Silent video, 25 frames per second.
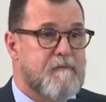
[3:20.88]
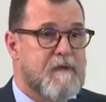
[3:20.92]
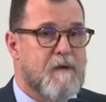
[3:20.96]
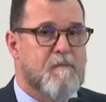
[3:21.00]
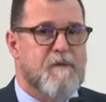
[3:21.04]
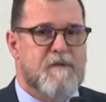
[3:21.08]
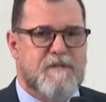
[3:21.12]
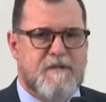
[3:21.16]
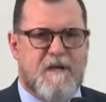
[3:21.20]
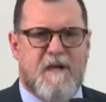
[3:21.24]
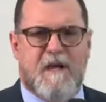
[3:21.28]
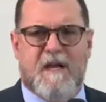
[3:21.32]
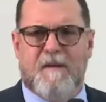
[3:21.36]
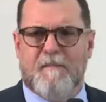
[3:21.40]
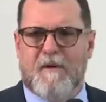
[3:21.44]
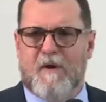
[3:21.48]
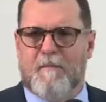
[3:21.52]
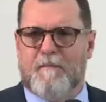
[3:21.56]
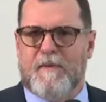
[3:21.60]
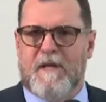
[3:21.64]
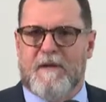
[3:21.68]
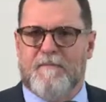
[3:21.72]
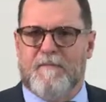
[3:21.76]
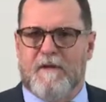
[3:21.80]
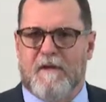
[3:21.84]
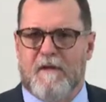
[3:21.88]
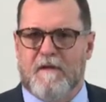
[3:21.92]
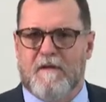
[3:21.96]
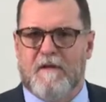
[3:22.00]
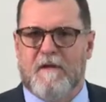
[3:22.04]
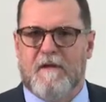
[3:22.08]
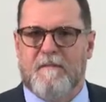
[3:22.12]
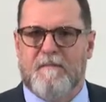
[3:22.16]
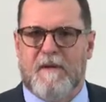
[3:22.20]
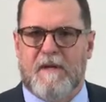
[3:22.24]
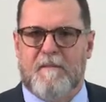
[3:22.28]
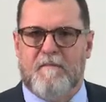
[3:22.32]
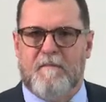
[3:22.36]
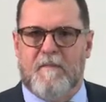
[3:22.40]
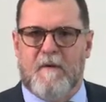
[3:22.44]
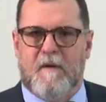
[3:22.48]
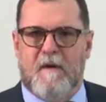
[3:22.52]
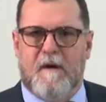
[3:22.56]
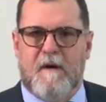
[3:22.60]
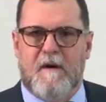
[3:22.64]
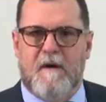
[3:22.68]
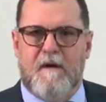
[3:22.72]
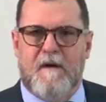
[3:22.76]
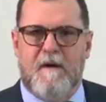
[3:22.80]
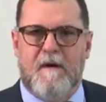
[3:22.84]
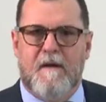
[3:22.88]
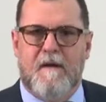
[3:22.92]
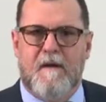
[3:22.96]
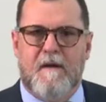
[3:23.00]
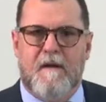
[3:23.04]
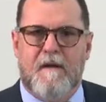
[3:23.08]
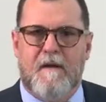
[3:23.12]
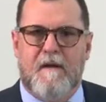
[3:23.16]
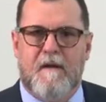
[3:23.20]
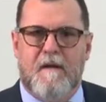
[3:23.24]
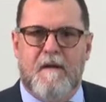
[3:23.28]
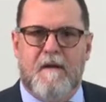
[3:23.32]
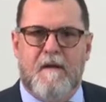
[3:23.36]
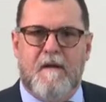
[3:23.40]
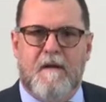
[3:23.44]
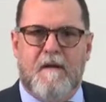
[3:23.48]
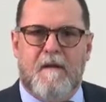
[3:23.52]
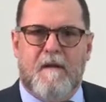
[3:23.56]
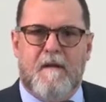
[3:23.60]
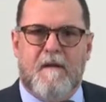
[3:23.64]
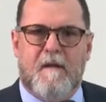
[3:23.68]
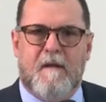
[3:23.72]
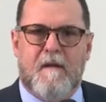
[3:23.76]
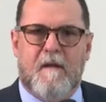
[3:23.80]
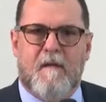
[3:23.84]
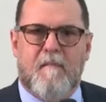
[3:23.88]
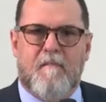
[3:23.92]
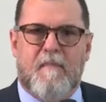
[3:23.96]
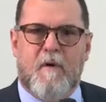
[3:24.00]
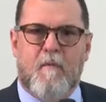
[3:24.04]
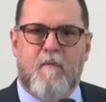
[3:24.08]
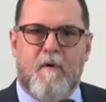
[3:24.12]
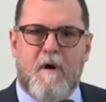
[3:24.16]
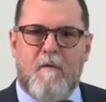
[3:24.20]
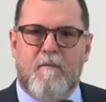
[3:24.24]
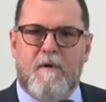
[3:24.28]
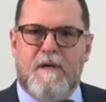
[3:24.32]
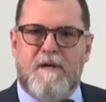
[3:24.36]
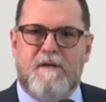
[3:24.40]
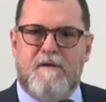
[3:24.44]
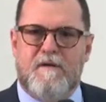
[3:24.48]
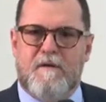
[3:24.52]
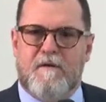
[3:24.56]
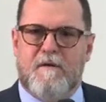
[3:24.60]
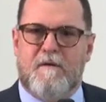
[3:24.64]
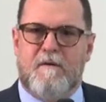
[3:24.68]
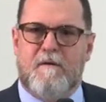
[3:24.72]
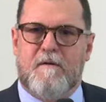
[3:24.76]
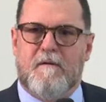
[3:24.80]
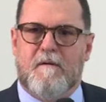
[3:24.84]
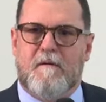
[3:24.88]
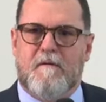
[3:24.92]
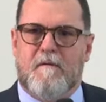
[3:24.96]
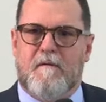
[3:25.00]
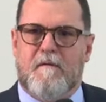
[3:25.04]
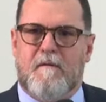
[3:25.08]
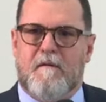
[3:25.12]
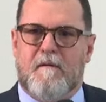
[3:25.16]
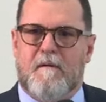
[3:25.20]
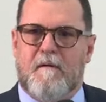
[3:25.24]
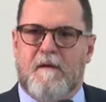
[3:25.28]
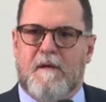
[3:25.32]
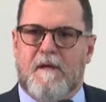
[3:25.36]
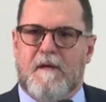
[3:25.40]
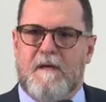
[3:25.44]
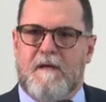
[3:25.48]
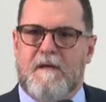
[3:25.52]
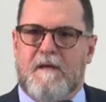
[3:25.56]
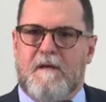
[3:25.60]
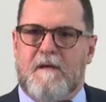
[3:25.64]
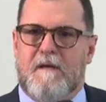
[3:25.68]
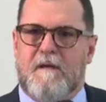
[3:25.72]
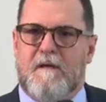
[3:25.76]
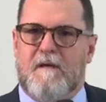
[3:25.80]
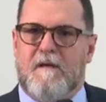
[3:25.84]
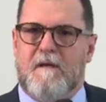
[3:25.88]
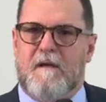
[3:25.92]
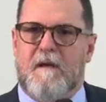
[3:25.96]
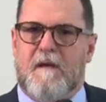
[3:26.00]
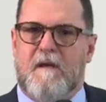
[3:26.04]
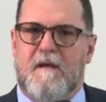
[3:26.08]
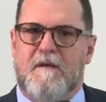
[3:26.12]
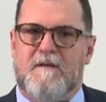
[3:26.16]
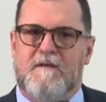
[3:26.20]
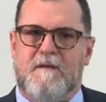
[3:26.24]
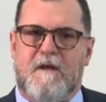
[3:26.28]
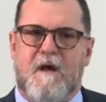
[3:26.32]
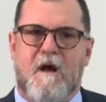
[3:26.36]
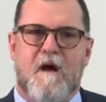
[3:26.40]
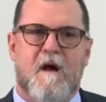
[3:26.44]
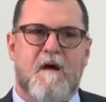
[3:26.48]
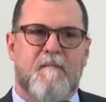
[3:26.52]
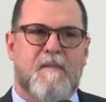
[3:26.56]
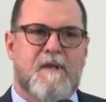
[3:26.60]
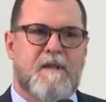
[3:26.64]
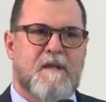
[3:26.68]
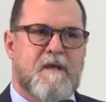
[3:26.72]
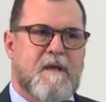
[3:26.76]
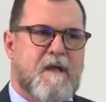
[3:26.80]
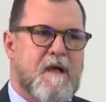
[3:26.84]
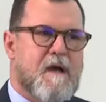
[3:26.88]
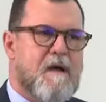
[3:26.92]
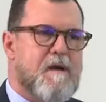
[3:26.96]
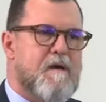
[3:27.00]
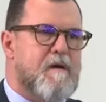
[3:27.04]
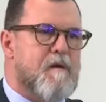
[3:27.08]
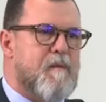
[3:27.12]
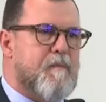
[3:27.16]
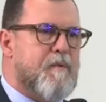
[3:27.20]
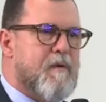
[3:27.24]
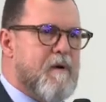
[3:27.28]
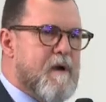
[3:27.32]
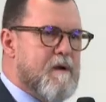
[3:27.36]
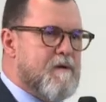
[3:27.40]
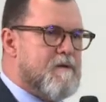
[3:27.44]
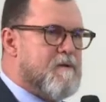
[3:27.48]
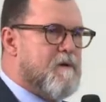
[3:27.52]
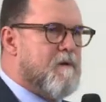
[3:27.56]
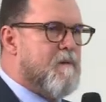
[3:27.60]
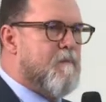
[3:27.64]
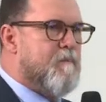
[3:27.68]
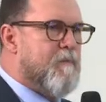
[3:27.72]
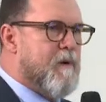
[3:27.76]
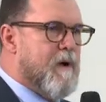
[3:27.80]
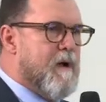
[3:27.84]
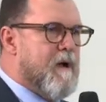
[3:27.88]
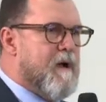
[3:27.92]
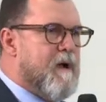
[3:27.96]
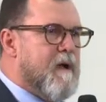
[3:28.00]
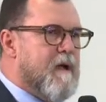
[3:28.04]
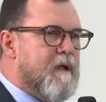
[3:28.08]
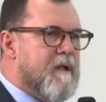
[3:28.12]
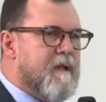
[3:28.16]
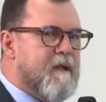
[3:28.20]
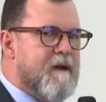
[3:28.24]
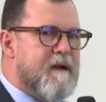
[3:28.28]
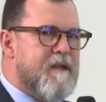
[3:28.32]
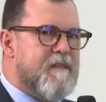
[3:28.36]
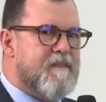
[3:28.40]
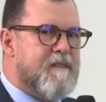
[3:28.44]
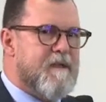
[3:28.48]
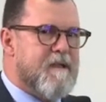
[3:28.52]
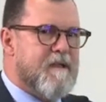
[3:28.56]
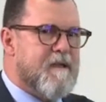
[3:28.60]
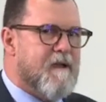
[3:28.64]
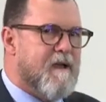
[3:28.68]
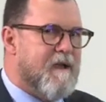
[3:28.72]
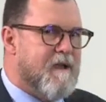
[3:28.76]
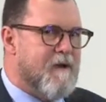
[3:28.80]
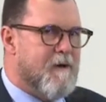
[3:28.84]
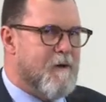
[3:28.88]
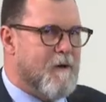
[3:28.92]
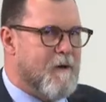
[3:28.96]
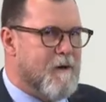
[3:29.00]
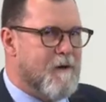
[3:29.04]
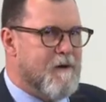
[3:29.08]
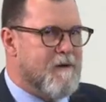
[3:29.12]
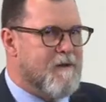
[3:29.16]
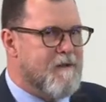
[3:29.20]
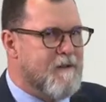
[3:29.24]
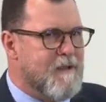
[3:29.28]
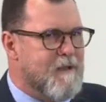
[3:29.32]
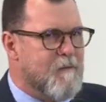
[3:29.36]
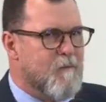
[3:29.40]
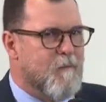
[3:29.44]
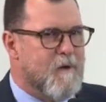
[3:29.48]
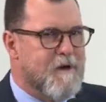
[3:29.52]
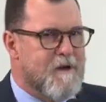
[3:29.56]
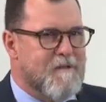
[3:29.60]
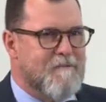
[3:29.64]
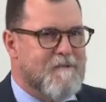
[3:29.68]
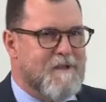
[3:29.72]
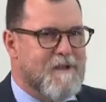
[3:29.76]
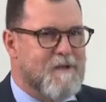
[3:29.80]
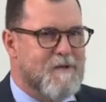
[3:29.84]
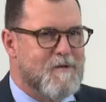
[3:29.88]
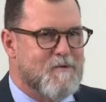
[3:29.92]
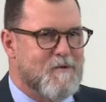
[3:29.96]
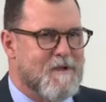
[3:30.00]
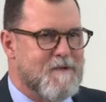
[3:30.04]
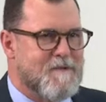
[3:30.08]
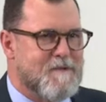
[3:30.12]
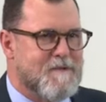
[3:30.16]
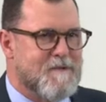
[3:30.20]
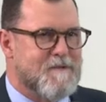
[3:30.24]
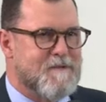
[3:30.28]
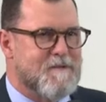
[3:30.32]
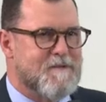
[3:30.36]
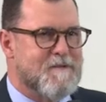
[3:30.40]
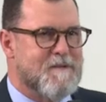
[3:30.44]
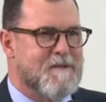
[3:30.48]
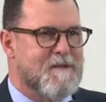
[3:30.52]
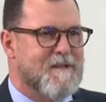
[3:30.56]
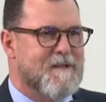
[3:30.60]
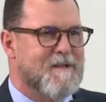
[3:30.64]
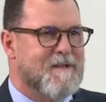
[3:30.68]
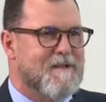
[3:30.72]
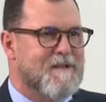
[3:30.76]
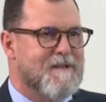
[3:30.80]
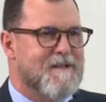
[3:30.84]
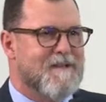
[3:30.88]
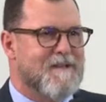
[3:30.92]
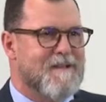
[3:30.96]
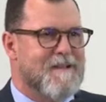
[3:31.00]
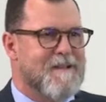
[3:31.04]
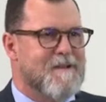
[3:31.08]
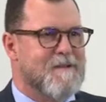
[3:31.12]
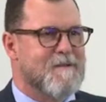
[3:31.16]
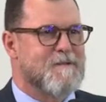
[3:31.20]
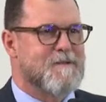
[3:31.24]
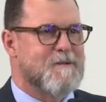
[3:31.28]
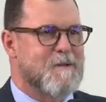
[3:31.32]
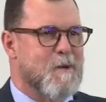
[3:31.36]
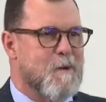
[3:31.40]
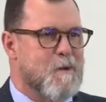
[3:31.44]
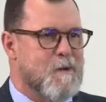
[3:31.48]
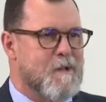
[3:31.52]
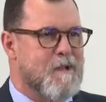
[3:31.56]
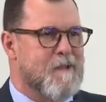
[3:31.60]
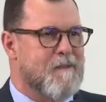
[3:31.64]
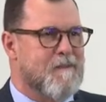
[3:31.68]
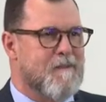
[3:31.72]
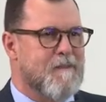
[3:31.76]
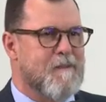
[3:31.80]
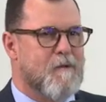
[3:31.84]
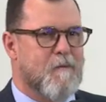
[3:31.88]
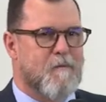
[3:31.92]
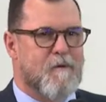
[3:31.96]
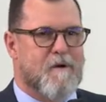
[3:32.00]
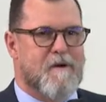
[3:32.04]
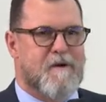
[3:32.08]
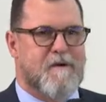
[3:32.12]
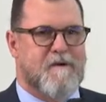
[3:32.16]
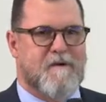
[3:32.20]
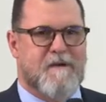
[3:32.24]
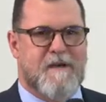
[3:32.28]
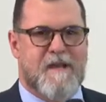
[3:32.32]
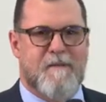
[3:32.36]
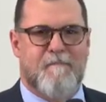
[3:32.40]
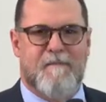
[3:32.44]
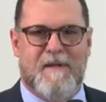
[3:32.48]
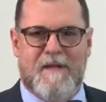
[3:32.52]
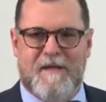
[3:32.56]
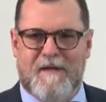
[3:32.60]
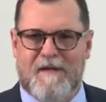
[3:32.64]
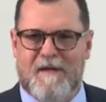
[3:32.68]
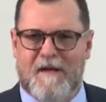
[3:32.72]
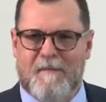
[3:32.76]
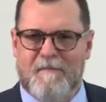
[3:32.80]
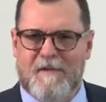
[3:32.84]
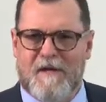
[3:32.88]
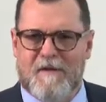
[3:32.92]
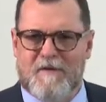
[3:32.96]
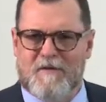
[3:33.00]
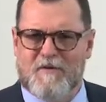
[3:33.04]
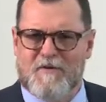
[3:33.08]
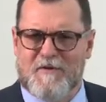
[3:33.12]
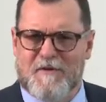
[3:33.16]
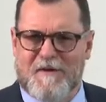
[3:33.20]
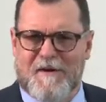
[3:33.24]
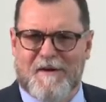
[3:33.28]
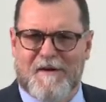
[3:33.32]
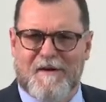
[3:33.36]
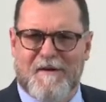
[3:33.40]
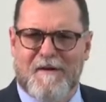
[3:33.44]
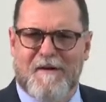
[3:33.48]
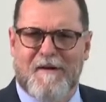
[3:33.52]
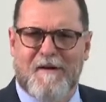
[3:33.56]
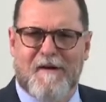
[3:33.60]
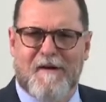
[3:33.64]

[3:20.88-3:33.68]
And we'll talk about people a little bit more. But what we do is commonly under pressure by, and I think I heard in one of the addresses in Estonian the word NIMBY, I'm not sure.